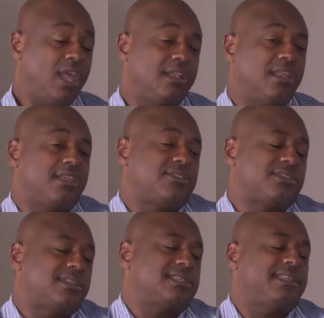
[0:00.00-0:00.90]

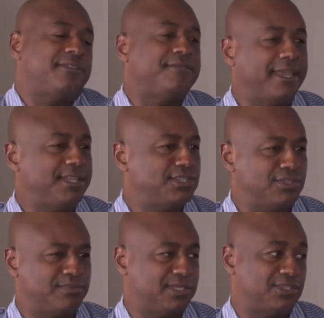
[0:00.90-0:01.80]
it just doesn't even
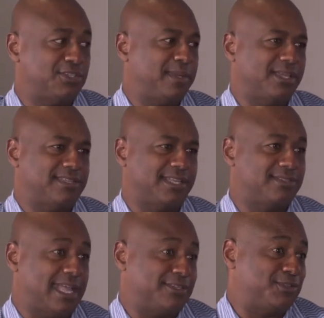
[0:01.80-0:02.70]
faze you, just because
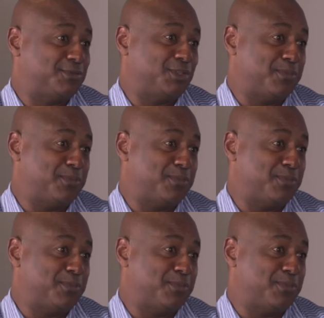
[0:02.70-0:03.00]
that's